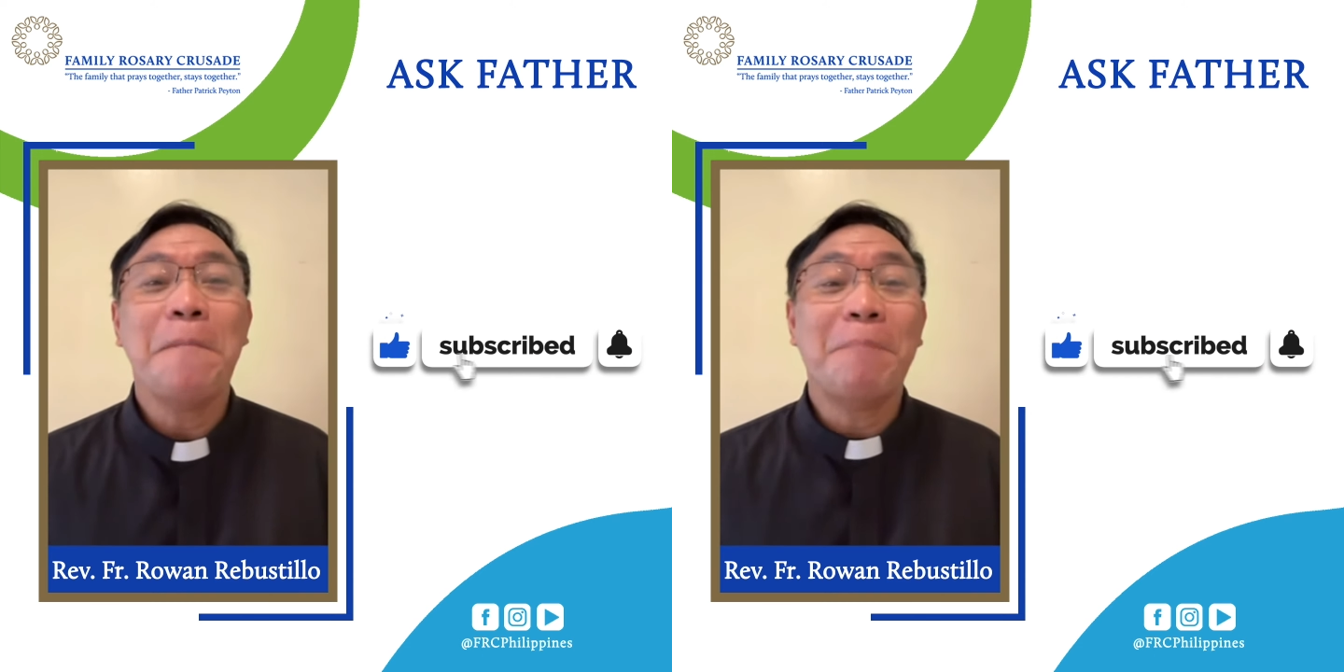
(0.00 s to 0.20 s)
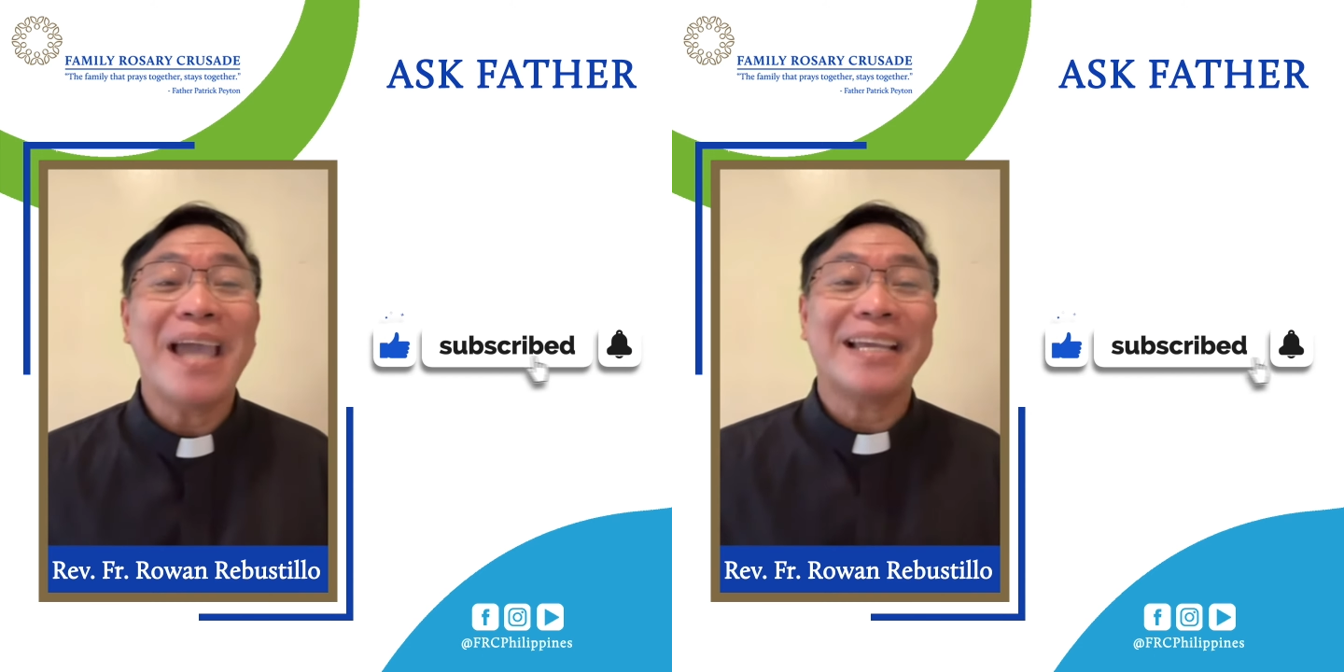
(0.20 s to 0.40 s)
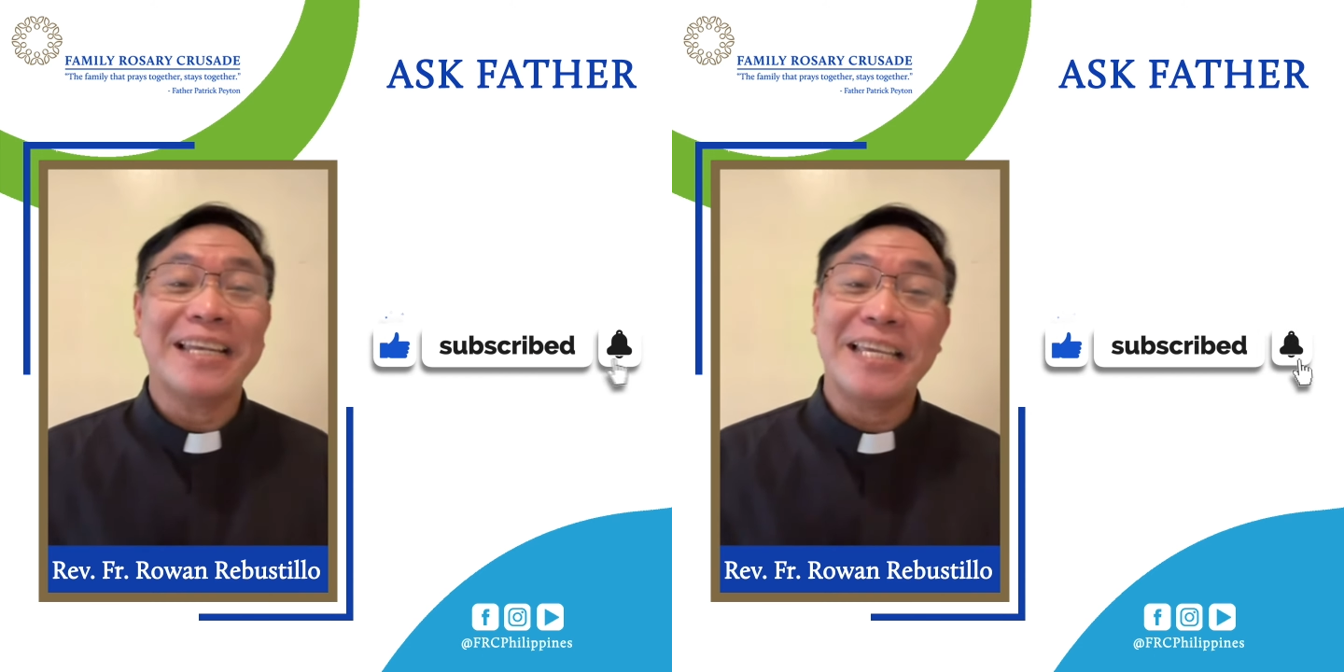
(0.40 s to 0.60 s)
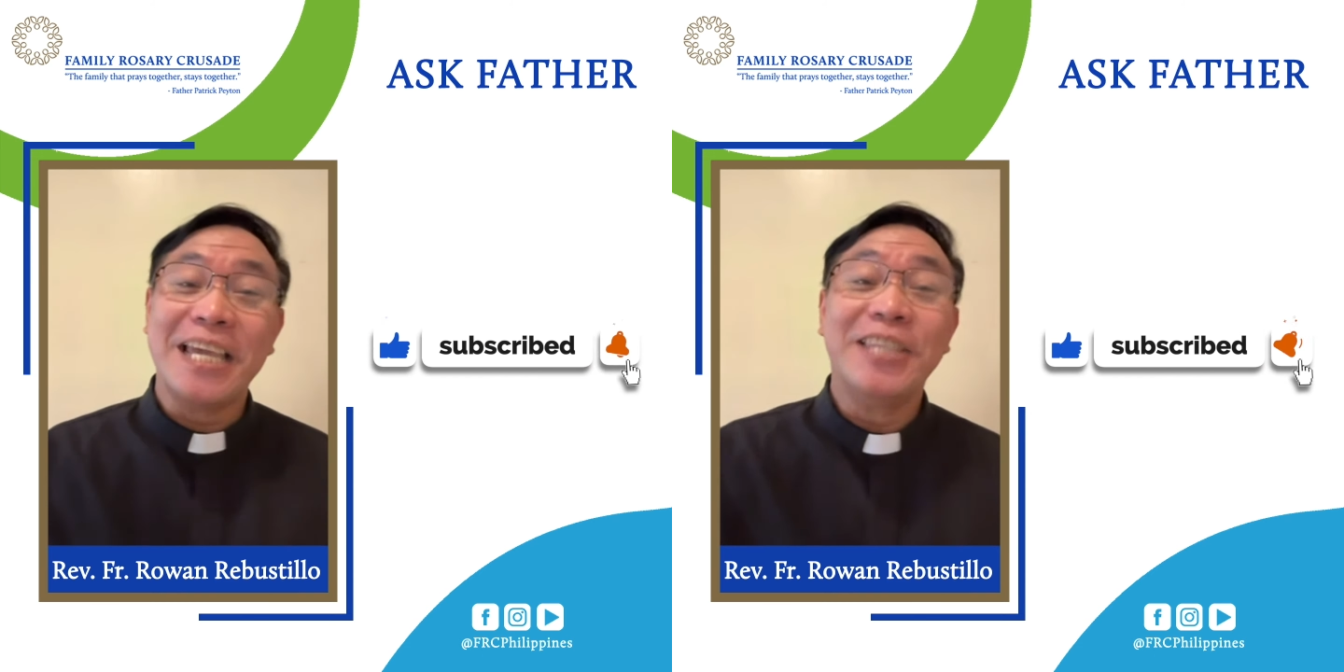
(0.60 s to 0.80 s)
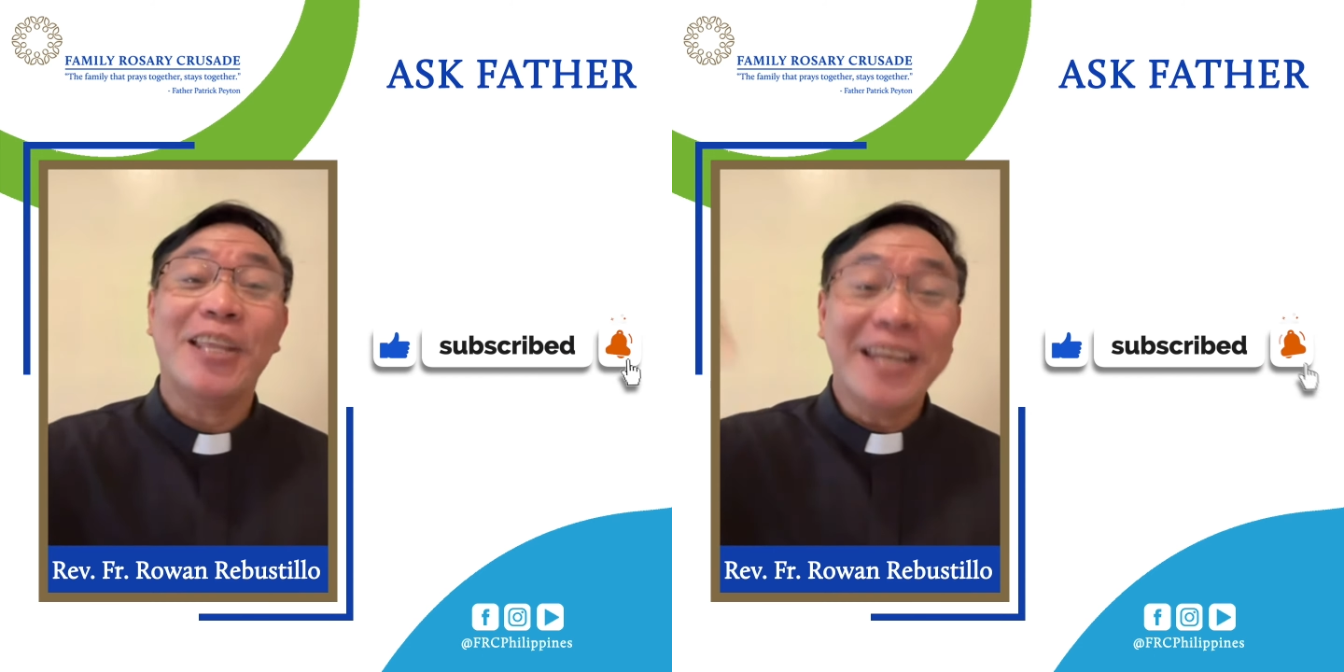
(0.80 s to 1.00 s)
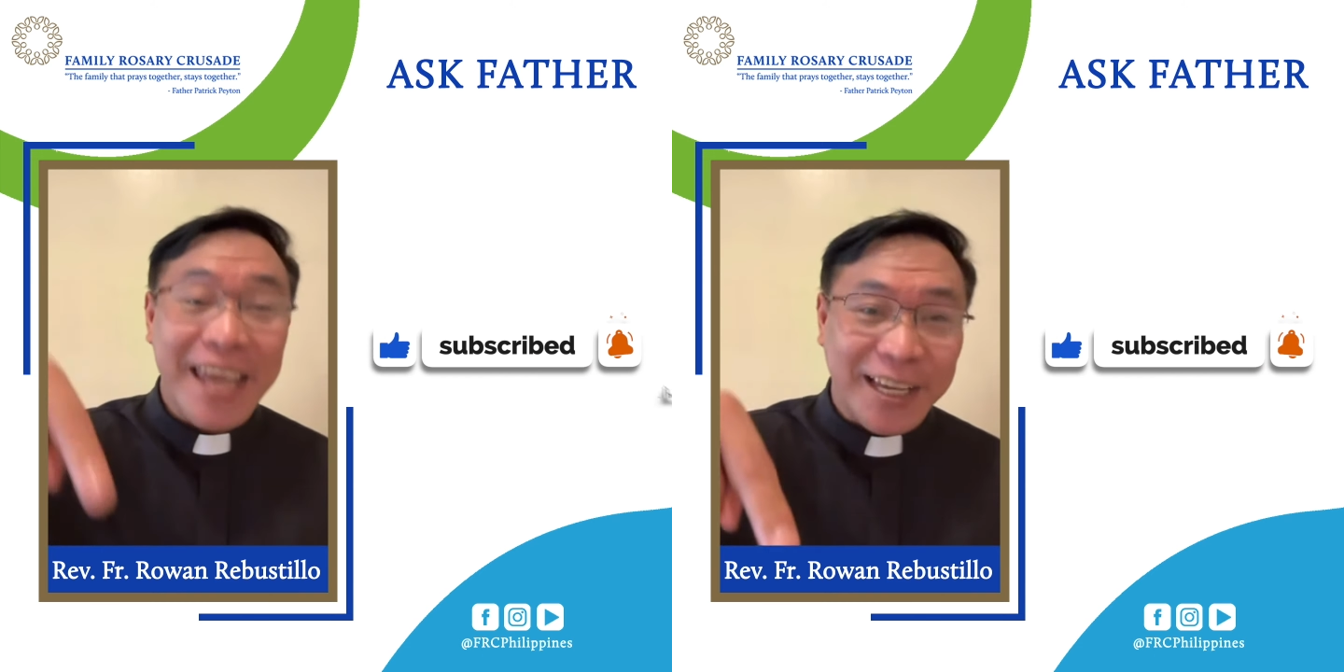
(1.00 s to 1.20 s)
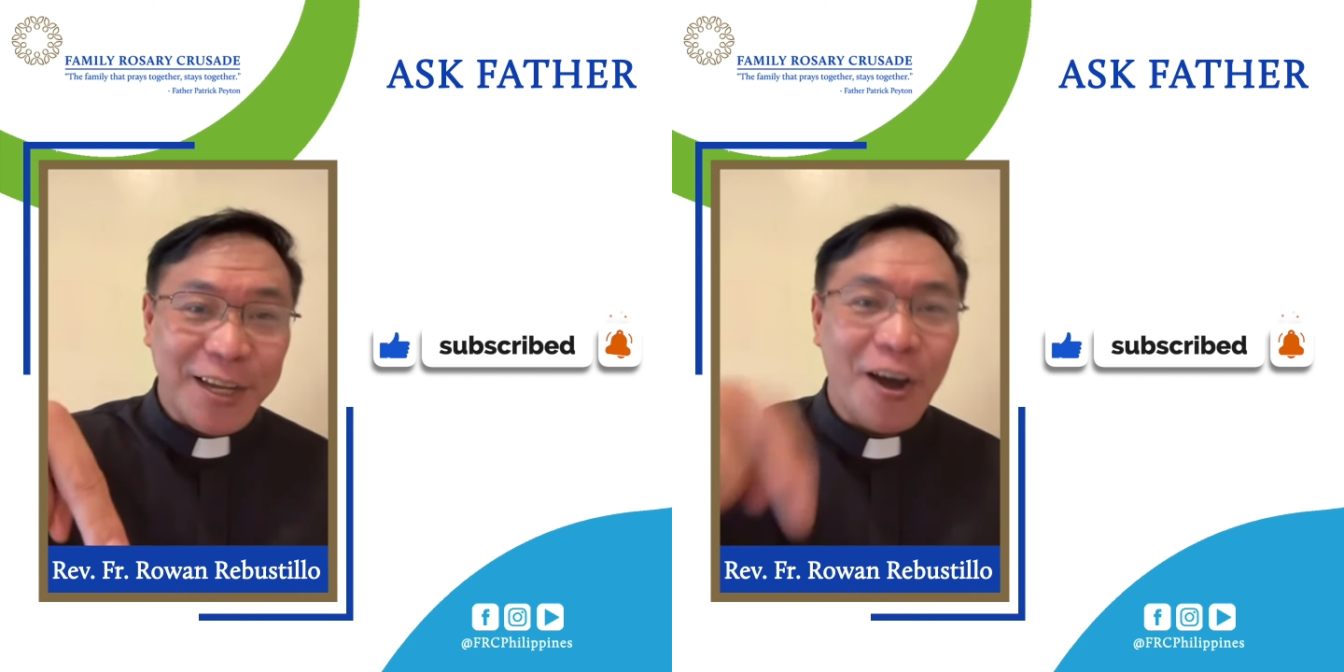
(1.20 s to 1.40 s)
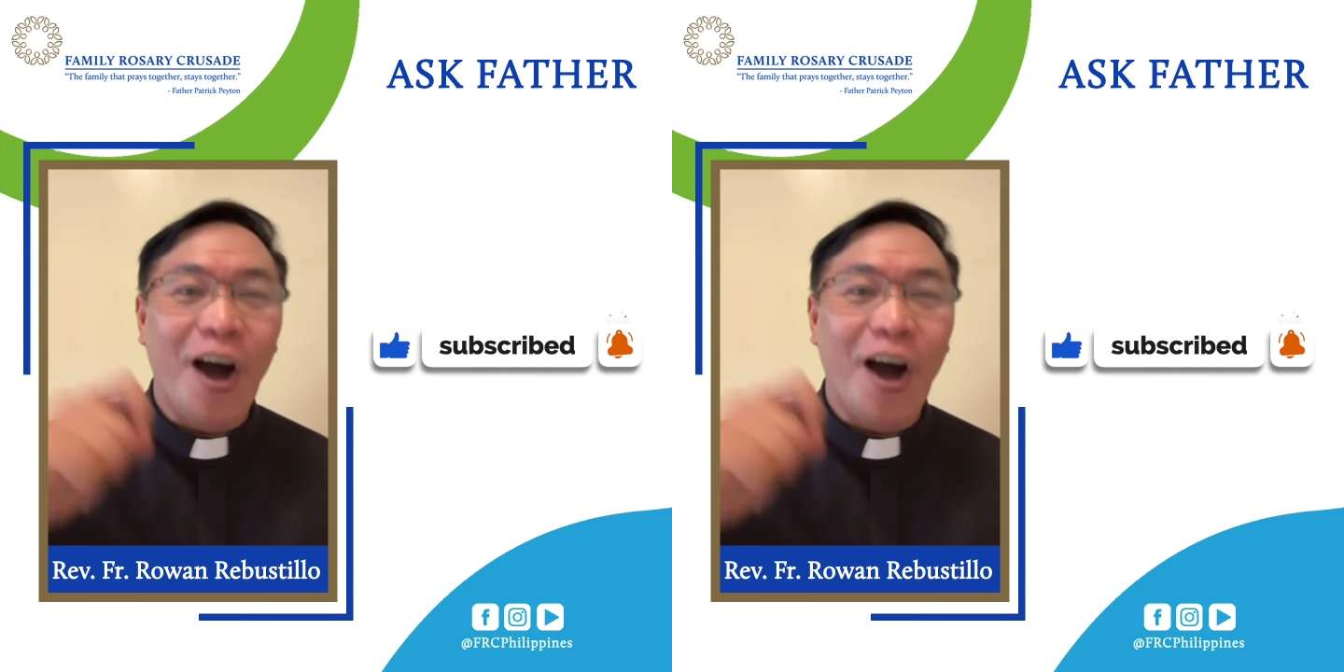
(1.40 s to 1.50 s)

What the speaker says: by clicking the link